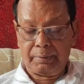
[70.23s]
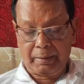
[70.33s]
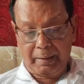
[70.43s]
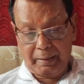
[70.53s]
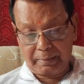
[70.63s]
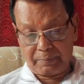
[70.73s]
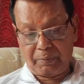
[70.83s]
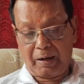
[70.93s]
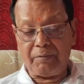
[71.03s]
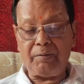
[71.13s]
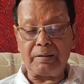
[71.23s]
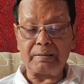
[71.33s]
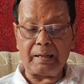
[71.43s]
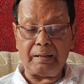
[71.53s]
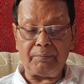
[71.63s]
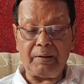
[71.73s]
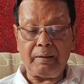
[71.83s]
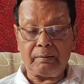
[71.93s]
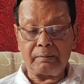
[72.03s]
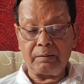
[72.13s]
These fibers can
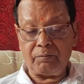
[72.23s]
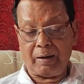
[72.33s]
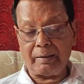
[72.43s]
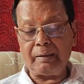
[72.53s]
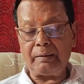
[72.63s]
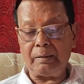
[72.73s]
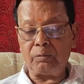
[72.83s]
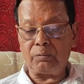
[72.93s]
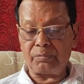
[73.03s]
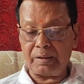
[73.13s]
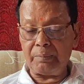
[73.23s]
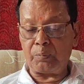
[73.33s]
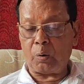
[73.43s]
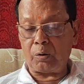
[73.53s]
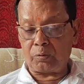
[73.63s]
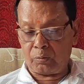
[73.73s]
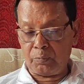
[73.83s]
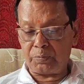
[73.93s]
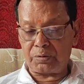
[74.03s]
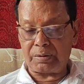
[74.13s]
be divided into 3 broad
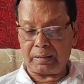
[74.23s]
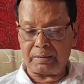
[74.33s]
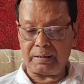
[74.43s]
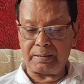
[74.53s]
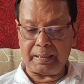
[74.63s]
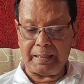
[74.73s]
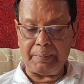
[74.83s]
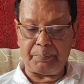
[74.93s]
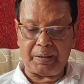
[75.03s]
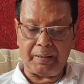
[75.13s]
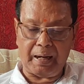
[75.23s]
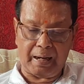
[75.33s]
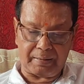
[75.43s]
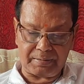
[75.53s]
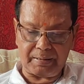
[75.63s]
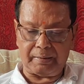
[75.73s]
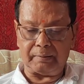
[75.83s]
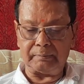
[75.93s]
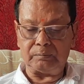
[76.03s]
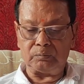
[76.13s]
groups such as A, B and C.
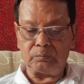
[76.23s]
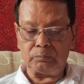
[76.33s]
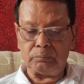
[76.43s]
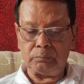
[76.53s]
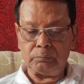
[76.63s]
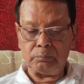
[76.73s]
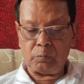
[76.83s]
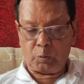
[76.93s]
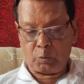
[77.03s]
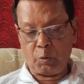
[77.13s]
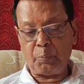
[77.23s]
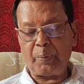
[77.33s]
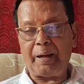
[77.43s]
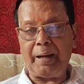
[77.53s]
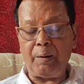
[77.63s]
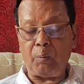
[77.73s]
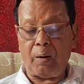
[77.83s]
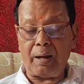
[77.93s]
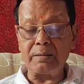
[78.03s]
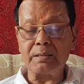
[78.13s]
Group A
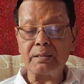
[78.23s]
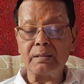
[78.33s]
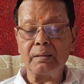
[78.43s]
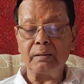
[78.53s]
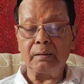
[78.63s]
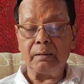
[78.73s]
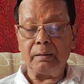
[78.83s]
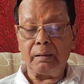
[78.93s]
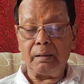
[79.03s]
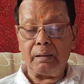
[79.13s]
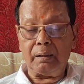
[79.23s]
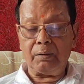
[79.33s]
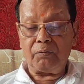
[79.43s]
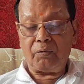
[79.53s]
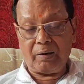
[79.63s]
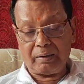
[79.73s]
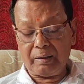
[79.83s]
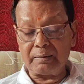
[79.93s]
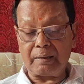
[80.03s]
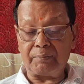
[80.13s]
was
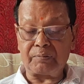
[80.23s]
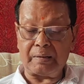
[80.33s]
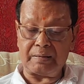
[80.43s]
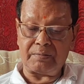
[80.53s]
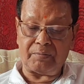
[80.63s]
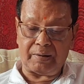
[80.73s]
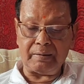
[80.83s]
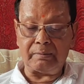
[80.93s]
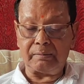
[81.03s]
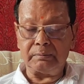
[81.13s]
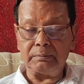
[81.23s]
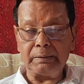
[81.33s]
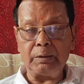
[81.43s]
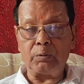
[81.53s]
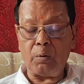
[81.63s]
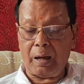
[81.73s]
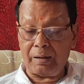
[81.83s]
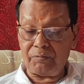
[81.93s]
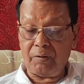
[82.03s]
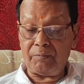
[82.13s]
further subclassified into
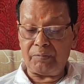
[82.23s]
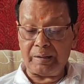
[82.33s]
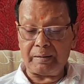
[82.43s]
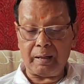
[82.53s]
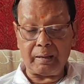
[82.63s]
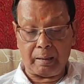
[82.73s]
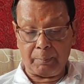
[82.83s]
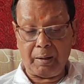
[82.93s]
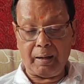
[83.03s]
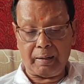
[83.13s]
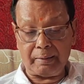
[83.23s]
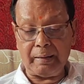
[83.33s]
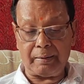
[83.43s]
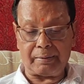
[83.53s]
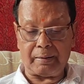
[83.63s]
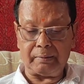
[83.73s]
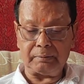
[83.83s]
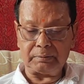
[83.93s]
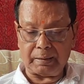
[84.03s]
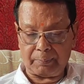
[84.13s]
alpha, beta, gamma and delta
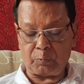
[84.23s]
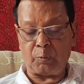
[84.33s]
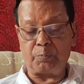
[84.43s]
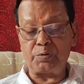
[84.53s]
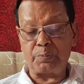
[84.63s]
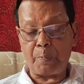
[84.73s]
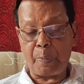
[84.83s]
subgroups.